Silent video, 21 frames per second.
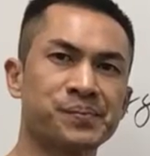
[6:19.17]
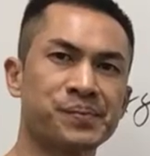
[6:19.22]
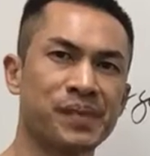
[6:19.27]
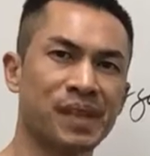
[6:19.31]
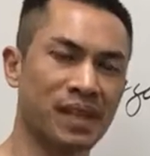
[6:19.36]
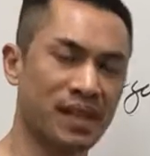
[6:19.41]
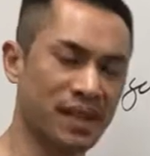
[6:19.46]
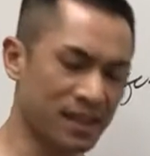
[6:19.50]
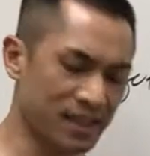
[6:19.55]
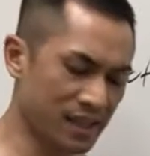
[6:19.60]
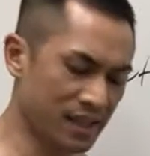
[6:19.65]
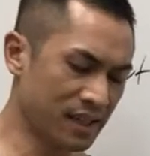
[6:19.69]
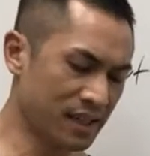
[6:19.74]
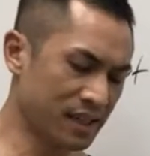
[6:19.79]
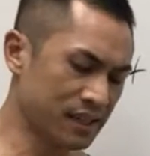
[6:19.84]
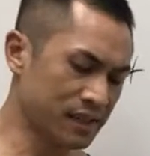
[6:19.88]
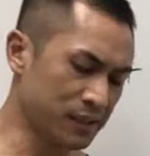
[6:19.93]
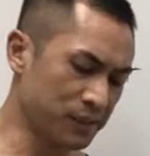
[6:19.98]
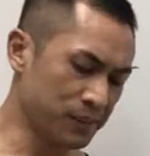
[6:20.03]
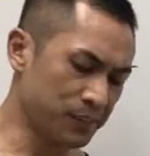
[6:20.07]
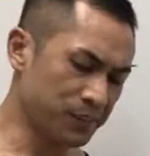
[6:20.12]
Okay,
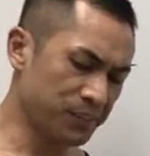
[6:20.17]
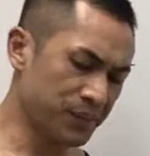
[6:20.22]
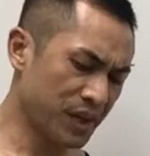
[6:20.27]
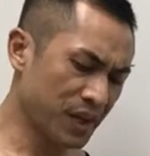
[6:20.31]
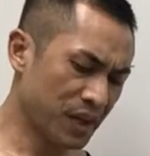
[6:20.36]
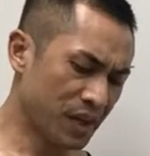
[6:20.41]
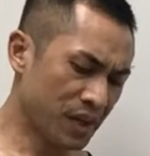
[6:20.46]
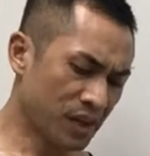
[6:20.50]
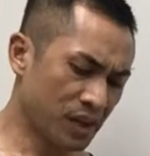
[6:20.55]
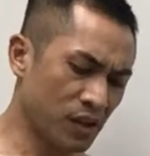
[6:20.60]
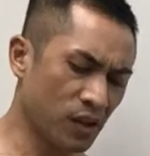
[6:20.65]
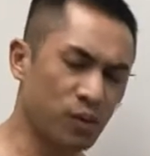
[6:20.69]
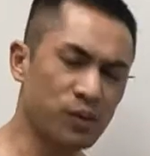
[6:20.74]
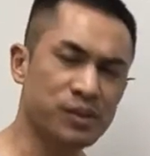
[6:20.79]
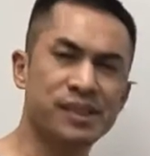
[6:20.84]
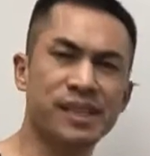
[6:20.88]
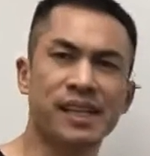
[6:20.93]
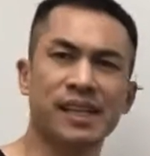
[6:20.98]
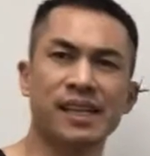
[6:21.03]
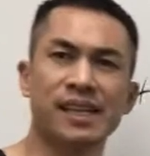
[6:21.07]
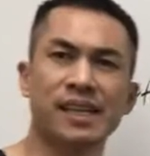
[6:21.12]
so goal
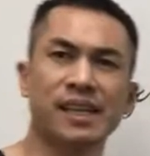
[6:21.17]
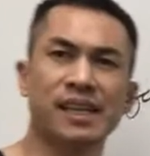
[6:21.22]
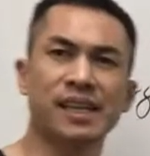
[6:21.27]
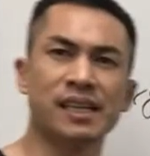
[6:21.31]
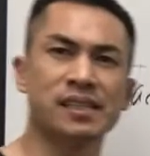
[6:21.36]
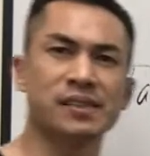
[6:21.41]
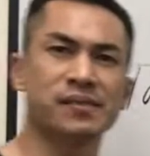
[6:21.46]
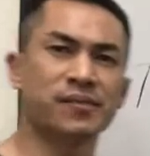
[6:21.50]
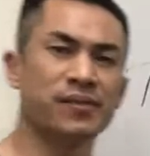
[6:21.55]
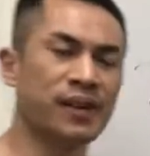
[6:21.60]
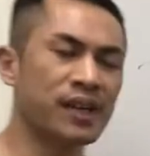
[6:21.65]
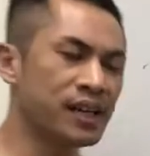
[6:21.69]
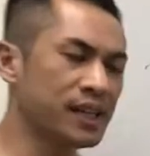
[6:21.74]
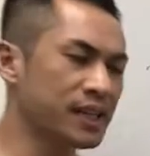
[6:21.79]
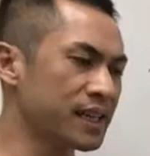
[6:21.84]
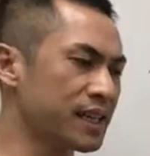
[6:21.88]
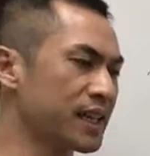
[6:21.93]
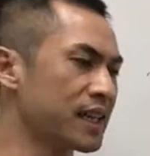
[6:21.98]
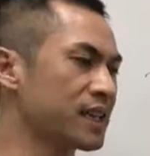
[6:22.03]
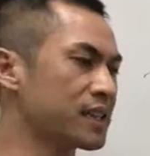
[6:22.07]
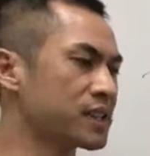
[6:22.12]
setting, it's
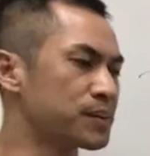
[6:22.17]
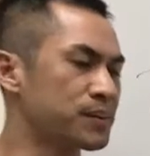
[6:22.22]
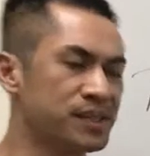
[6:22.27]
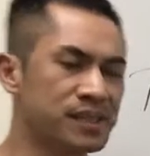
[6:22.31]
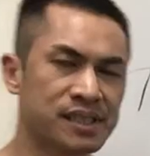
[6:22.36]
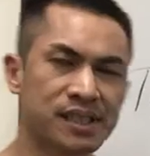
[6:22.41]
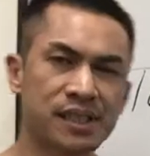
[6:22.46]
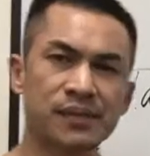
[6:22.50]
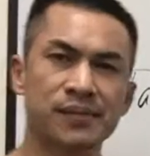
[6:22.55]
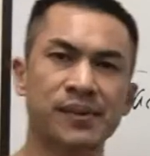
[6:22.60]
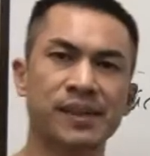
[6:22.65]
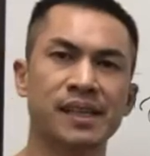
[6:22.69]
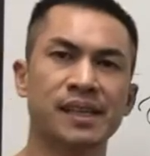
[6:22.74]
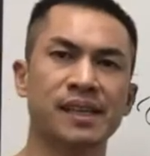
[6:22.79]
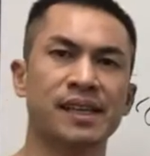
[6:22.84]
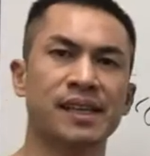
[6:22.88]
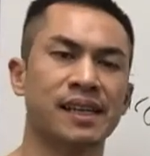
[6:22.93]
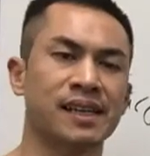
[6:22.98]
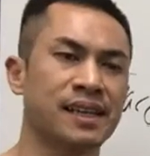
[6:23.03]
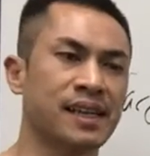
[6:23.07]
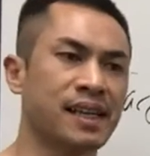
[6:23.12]
very specific,
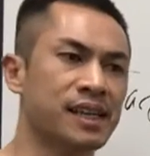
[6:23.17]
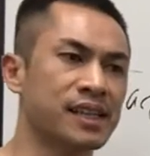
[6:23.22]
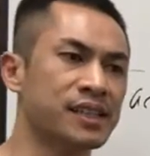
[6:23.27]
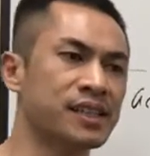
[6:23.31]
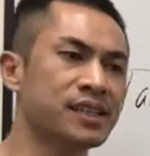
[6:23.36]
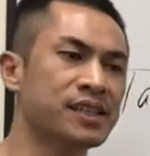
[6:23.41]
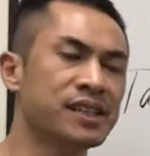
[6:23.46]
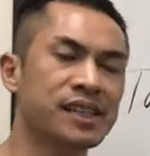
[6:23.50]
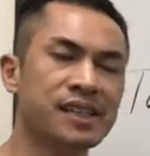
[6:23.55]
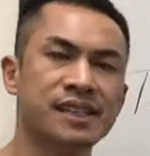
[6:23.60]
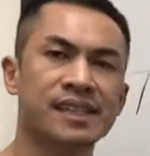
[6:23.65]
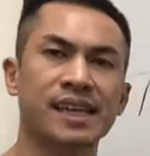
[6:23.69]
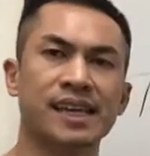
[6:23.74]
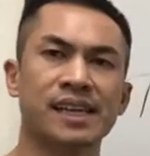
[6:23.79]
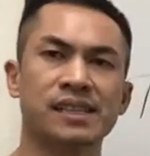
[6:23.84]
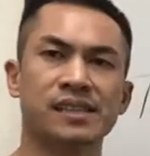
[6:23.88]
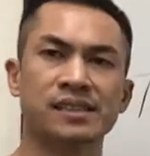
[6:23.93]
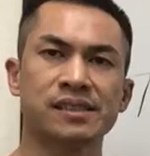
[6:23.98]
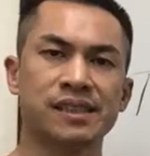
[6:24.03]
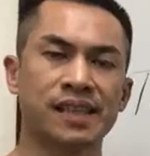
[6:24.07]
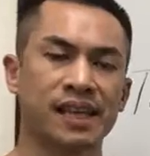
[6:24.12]
and you need
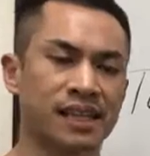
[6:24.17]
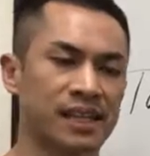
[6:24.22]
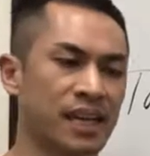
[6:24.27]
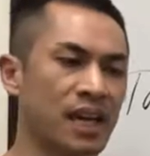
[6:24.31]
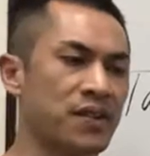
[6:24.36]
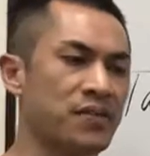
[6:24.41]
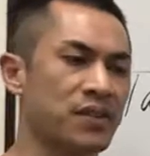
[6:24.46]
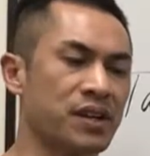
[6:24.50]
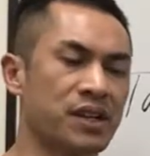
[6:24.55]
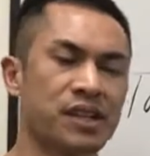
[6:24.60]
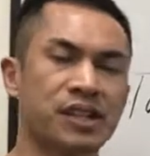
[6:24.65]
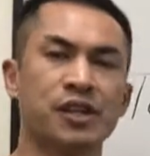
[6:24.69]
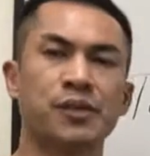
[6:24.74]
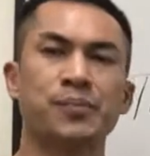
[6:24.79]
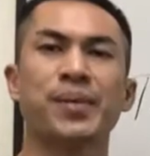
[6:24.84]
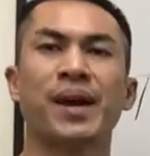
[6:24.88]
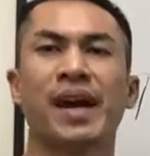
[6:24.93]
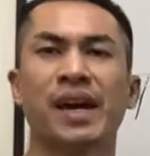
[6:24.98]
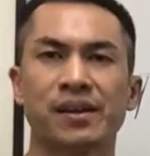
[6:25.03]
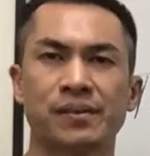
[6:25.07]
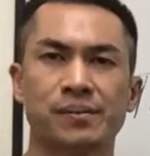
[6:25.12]
that so that you have a clear
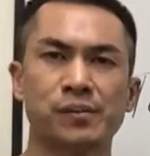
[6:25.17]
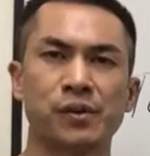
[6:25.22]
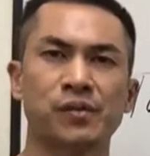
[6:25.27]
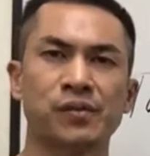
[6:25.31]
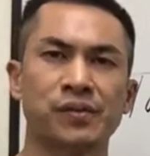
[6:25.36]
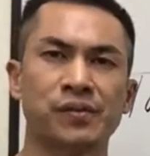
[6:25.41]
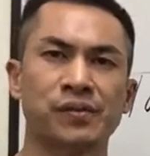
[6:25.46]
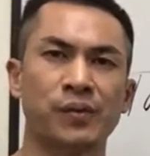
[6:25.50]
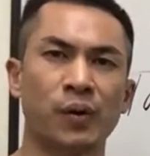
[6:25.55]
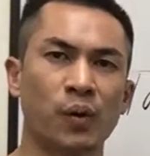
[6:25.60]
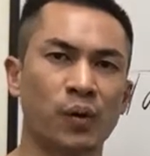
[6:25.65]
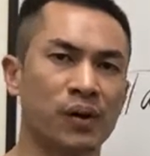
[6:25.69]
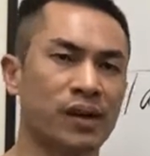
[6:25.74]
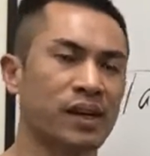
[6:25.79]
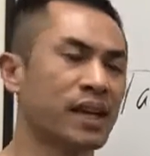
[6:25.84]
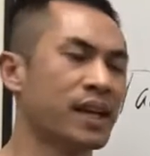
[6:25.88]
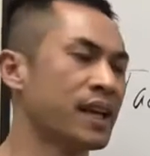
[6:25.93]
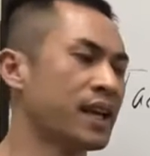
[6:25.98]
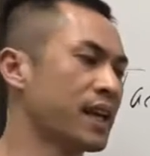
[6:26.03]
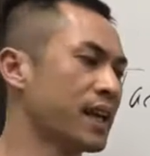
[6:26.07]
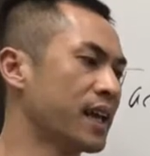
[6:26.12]
path moving
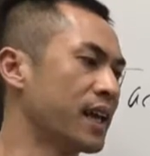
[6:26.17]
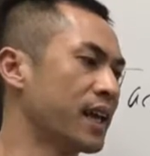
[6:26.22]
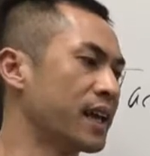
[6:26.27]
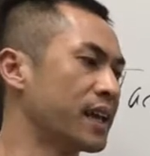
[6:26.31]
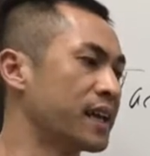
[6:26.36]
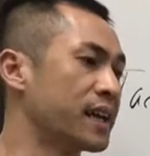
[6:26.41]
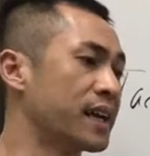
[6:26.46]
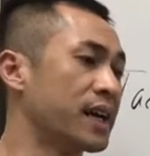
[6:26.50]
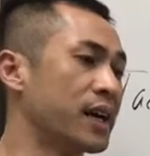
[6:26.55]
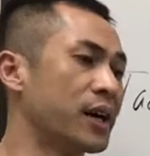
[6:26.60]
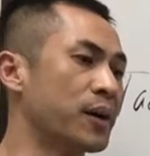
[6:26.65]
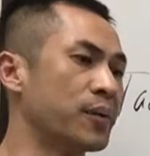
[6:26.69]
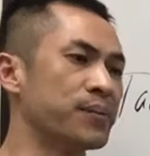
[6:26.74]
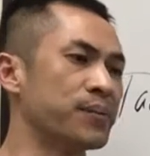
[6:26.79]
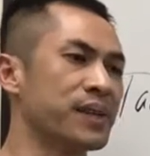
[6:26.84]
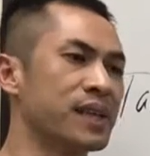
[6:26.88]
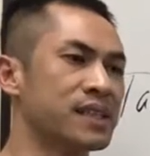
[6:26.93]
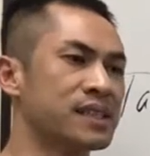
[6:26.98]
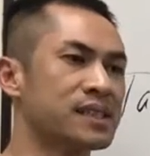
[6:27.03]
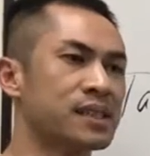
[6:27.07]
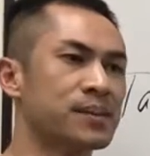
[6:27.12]
forward. And
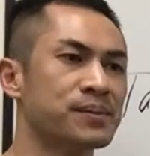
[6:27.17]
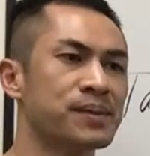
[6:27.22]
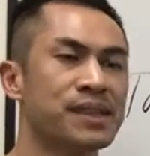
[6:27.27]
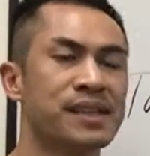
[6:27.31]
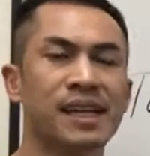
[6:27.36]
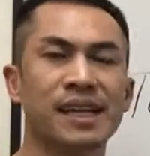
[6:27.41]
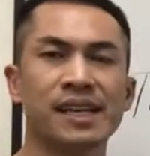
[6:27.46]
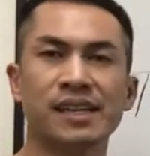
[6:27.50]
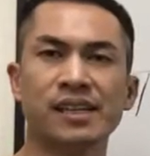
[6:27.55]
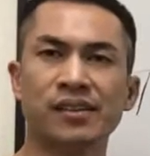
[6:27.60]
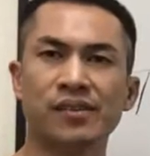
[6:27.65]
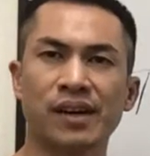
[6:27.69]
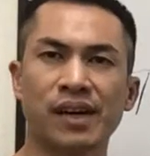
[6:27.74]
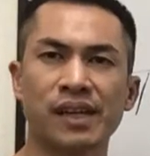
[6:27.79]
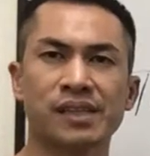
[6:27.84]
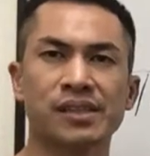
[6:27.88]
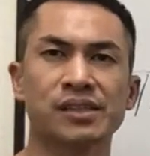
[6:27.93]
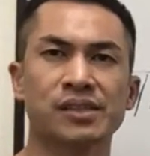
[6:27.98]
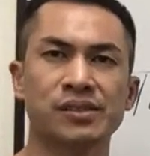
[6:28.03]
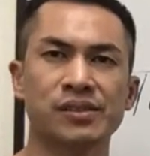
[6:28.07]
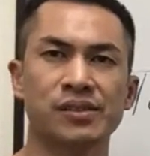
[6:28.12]
it's something that you don't
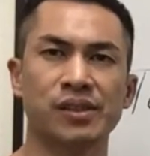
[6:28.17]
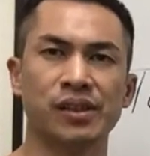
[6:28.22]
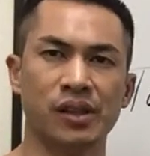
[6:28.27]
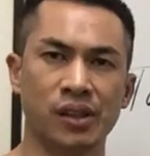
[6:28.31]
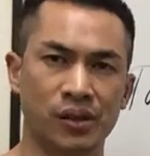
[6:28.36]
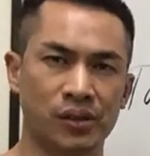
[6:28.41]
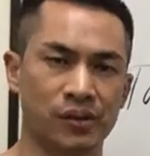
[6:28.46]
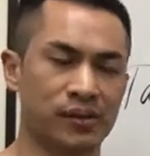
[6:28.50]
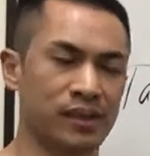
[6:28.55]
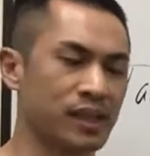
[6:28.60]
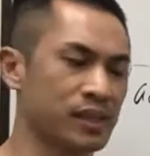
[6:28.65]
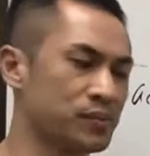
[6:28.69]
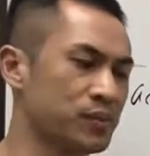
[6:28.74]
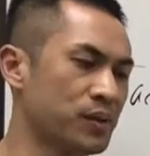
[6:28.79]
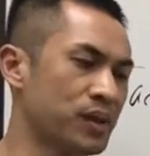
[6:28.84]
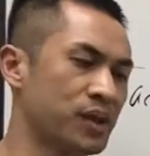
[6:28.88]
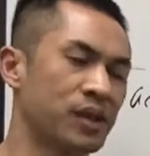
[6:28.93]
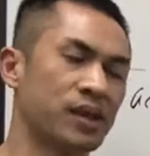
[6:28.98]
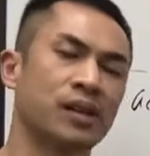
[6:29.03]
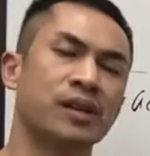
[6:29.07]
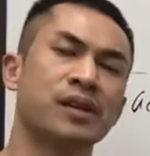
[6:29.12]
have to do alone. That's
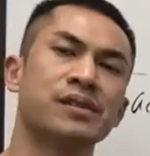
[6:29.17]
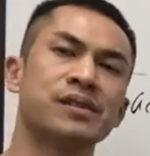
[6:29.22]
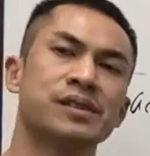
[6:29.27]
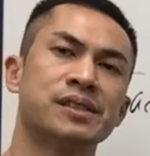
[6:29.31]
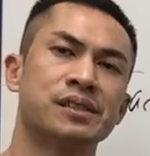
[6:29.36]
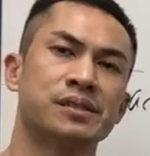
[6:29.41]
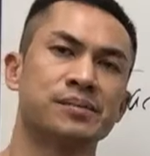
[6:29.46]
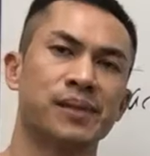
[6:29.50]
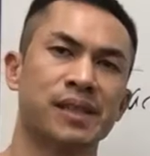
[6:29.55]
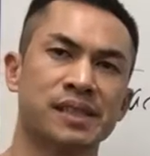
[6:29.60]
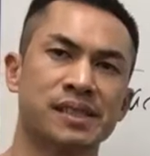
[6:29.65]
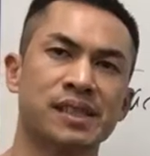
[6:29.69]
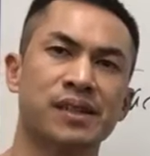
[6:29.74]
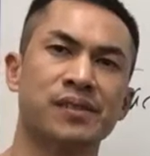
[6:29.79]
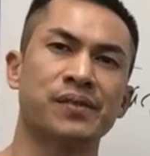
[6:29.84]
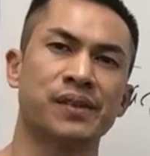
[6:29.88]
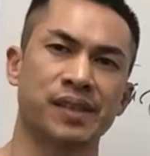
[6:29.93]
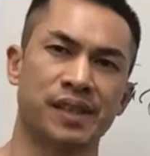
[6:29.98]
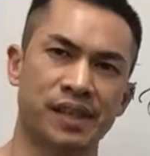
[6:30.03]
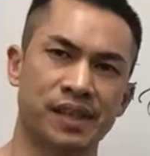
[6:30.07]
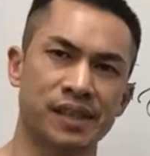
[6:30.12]
why our coaches and
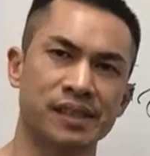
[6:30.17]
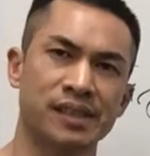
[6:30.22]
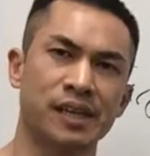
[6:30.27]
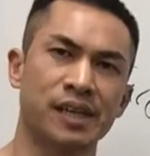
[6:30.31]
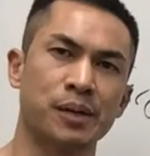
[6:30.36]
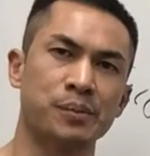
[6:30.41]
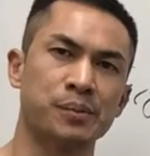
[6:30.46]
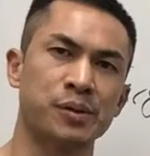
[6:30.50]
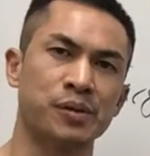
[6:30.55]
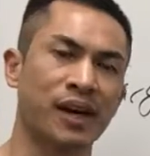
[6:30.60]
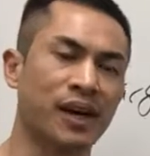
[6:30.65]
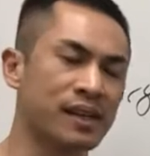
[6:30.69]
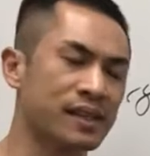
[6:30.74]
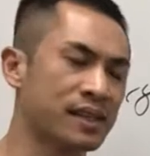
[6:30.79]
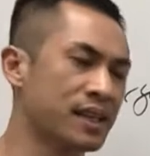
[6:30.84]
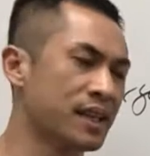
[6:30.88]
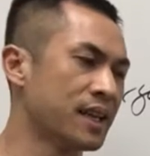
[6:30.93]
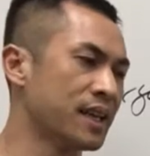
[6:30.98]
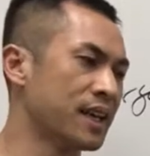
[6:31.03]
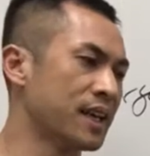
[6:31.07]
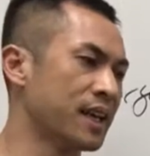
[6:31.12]
myself are here to help you out.